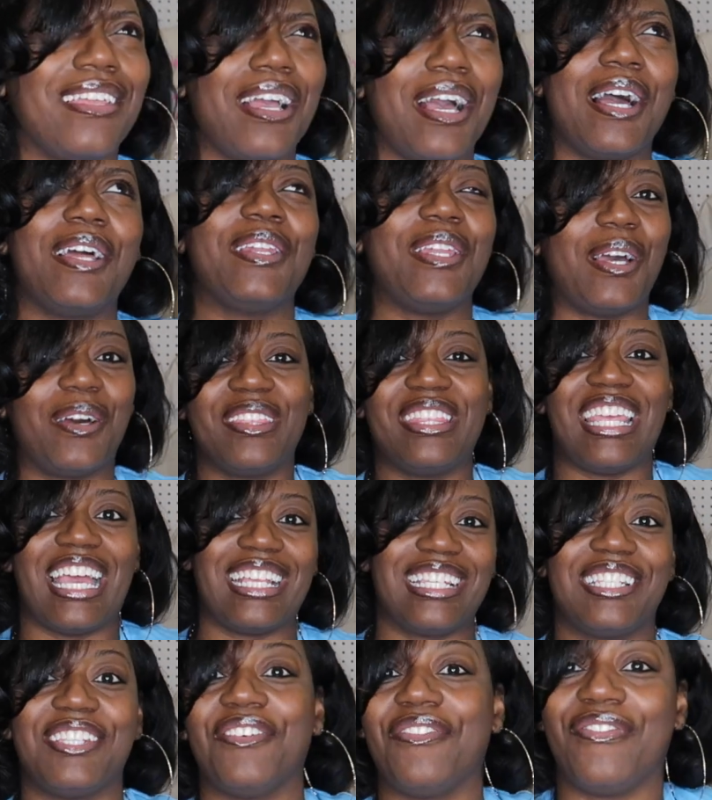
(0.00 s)
Y'all know
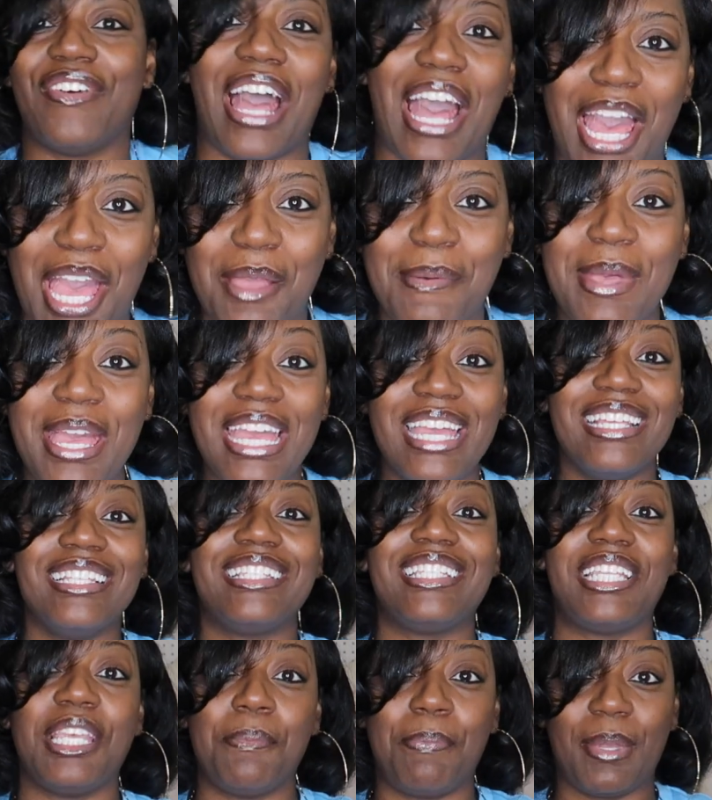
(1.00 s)
that's the vibe
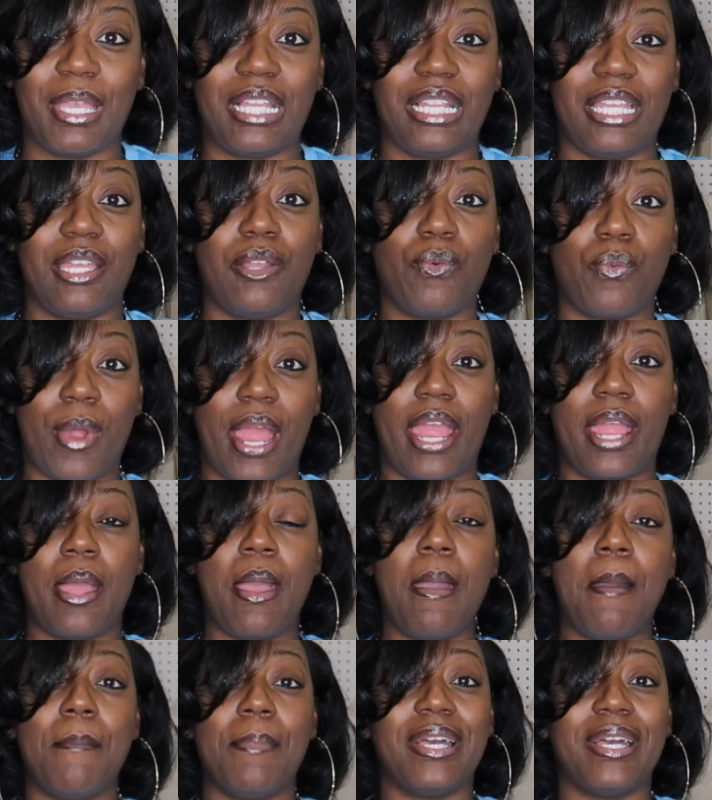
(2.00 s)
typically, right?